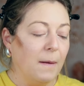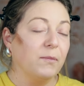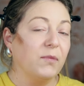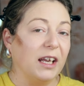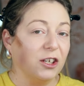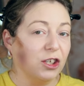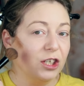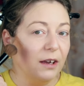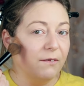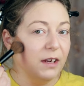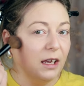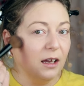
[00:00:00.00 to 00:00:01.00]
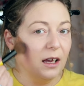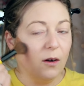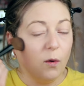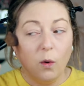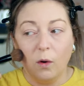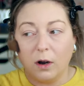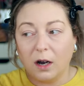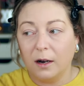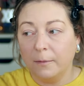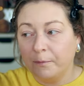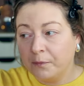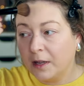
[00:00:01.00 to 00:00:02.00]
like shifting,
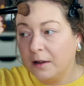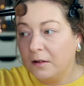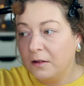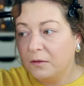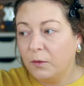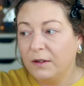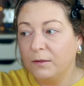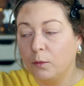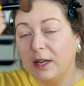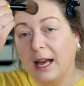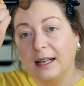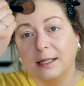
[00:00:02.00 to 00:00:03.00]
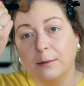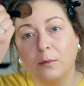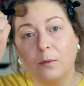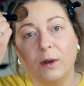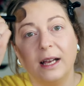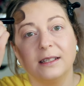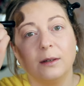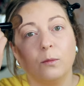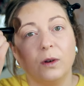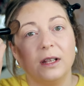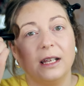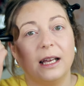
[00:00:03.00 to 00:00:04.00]
or we had some
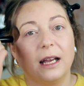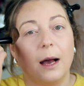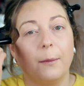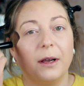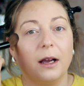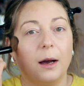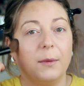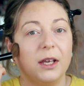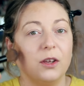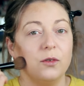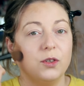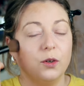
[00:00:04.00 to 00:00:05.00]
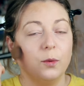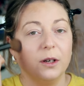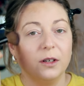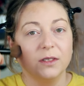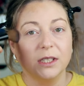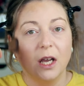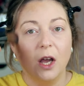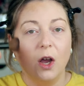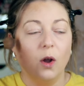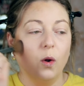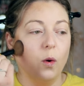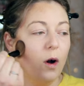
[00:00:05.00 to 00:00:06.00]
really like up and coming YouTubers
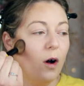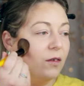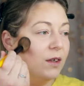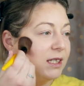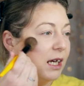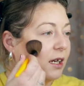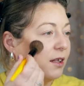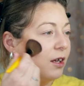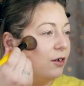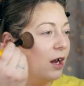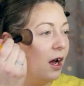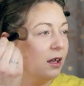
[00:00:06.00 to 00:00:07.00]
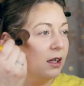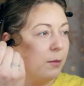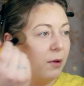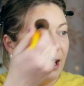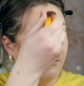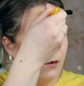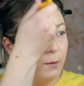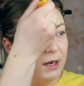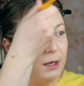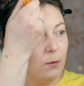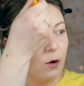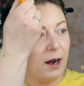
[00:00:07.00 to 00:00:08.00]
who all of a sudden they're not on the platform
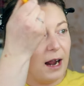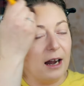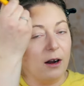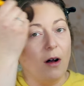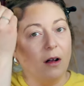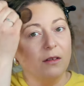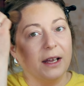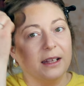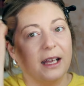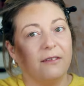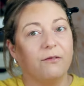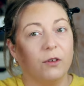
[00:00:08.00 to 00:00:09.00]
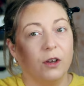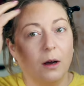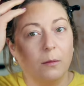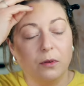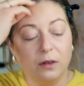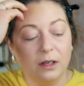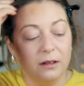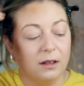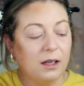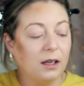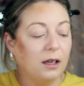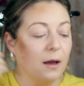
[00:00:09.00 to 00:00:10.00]
anymore at all. Like they've
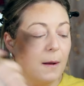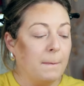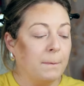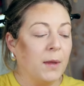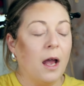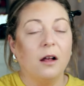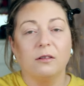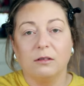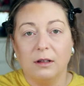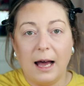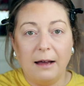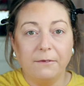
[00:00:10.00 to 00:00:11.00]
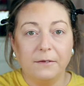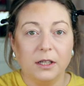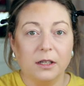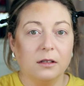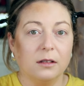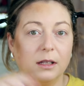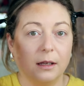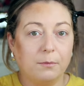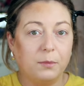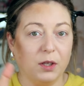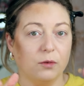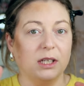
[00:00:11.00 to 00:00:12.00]
completely left the
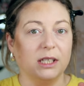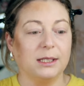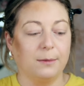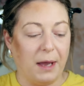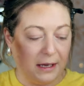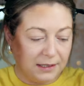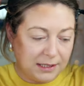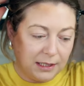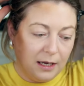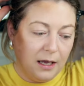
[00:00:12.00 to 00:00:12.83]
beauty space.